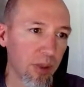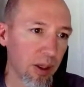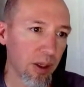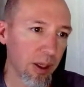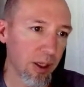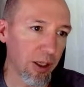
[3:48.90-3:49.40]

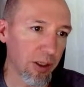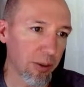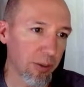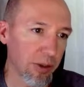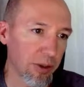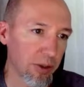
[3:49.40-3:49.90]
and I'm
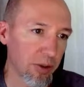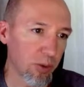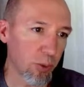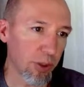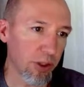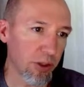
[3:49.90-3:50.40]
going to
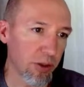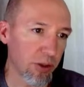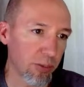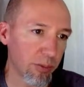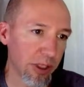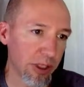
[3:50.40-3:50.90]
switch
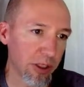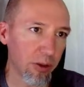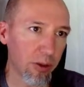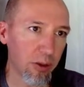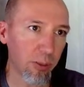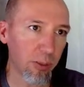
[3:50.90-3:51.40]
my
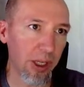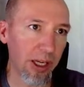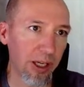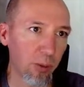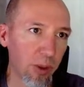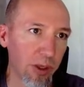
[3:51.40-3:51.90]
colors to
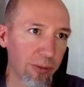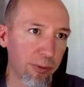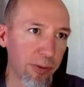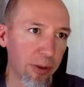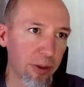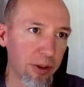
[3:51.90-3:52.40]
black and white
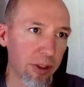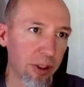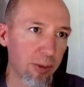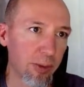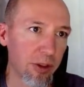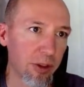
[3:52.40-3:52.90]
first, and
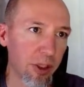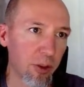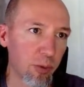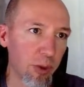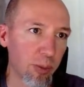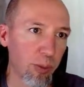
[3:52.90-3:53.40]
I'm going to
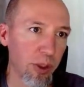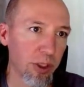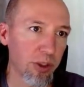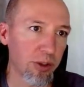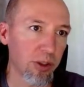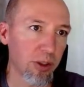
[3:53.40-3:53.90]
change my
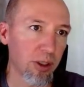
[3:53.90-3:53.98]
brush